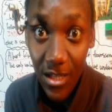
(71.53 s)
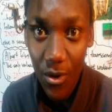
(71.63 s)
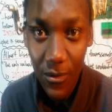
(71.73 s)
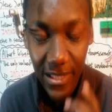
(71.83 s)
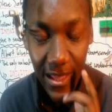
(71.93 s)

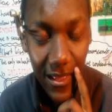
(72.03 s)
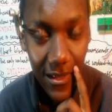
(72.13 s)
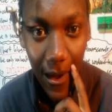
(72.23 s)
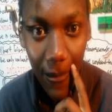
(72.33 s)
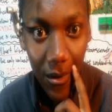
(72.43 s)
so I was
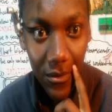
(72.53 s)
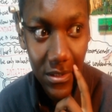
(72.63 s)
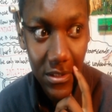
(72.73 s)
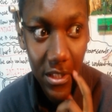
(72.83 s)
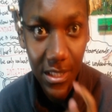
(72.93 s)
thinking about
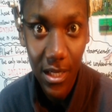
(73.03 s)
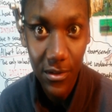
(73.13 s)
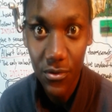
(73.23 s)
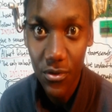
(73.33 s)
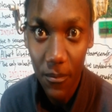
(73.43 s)
turning
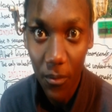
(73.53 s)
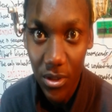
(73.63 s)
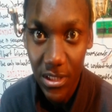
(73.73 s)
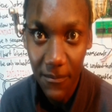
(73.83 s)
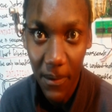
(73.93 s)
that into a
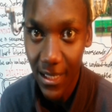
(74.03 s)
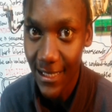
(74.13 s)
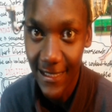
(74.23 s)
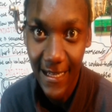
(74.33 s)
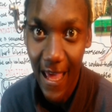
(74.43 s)
project, but
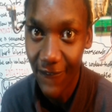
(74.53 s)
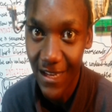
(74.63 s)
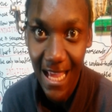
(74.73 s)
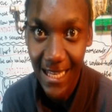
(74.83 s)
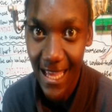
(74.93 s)
I didn't have
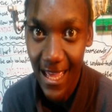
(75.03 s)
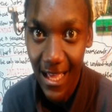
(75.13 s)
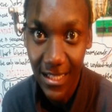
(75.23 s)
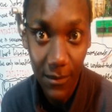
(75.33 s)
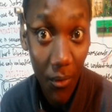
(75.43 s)
any idea
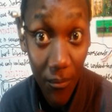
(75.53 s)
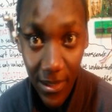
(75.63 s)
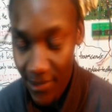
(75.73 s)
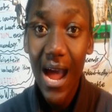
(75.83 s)
at that moment.